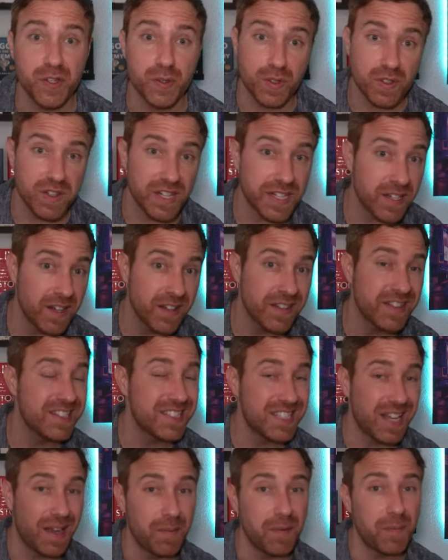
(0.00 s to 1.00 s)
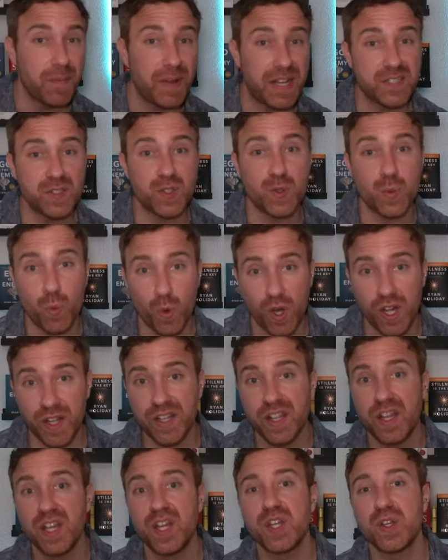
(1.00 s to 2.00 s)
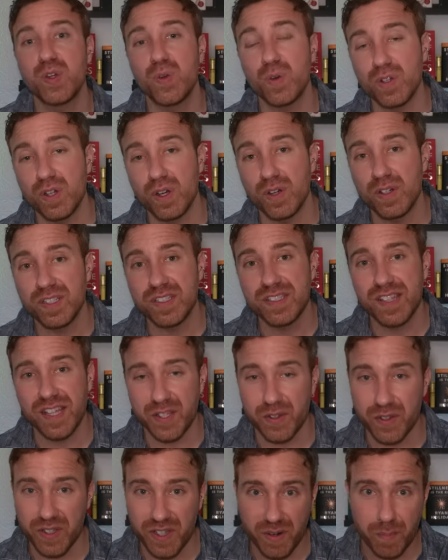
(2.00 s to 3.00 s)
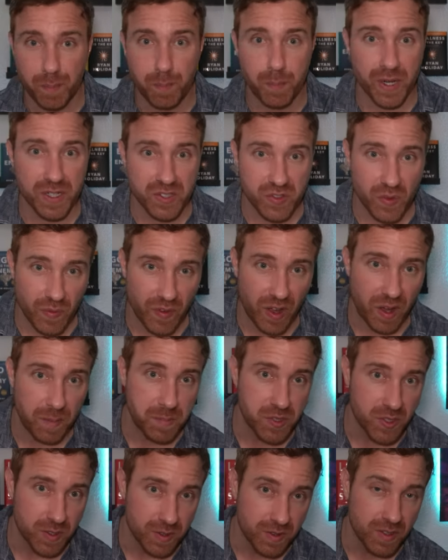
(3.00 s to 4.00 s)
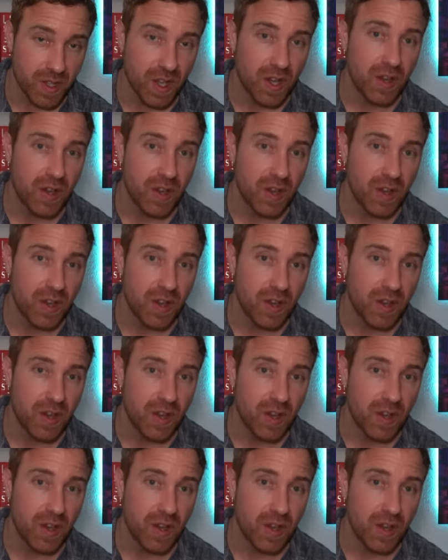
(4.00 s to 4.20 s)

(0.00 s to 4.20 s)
you click on the type of pass you want, you'll notice that you get a bunch of options